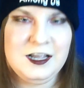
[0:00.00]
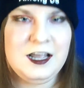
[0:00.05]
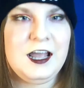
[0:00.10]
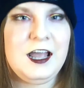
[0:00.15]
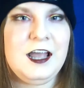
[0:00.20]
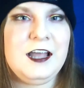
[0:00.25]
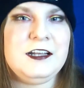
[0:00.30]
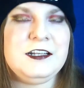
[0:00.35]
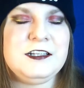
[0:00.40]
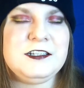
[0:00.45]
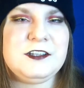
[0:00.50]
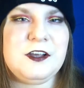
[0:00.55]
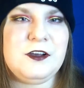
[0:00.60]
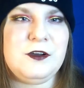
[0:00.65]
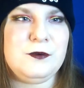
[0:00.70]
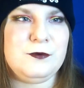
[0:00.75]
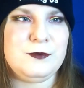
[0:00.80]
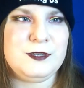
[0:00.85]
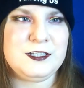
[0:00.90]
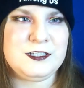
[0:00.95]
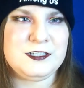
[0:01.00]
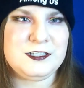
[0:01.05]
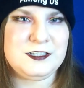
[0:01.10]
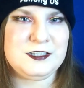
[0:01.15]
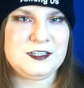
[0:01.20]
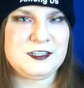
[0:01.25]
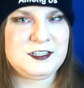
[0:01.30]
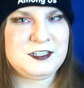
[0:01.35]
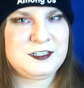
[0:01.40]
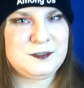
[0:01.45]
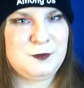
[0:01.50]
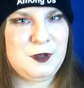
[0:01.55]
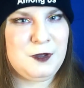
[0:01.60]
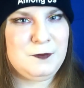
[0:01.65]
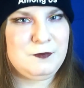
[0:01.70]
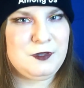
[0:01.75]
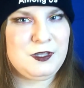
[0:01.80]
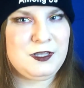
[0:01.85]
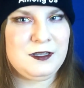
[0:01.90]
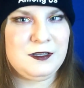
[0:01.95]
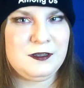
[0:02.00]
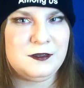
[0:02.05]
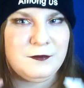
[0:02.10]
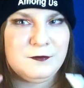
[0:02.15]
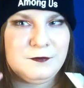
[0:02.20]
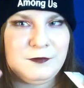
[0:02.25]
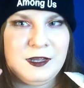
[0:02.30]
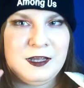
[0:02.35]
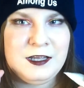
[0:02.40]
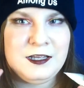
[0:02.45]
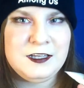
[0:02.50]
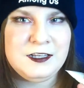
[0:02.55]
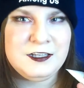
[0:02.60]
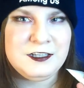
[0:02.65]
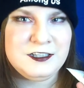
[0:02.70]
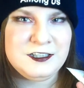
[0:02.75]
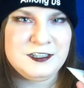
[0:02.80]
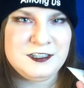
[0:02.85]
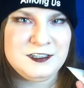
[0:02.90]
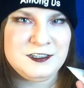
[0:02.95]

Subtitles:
And as always, this is Puppy. Bye.